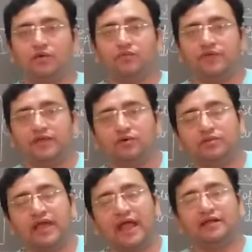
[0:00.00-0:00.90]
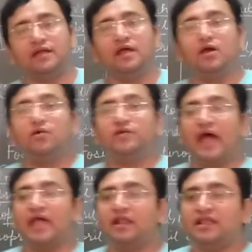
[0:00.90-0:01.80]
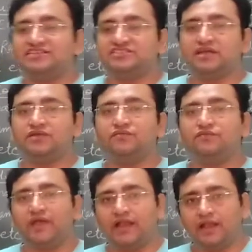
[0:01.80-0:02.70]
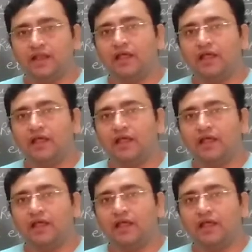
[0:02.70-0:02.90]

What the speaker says: We know that dilation will